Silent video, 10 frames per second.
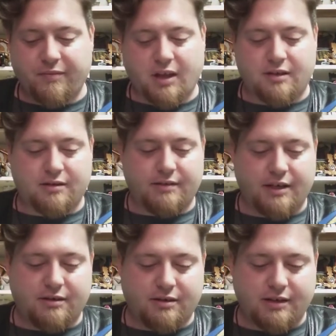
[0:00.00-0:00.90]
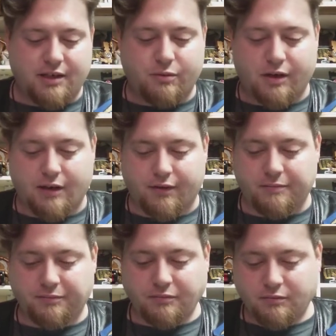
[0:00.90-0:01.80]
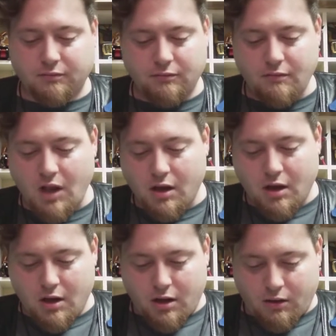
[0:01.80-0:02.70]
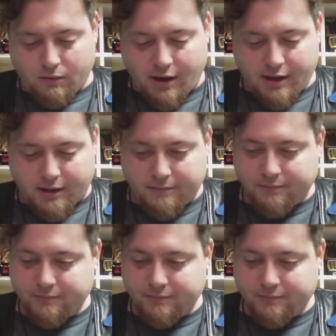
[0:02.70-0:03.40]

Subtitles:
It's whatever. Alrighty.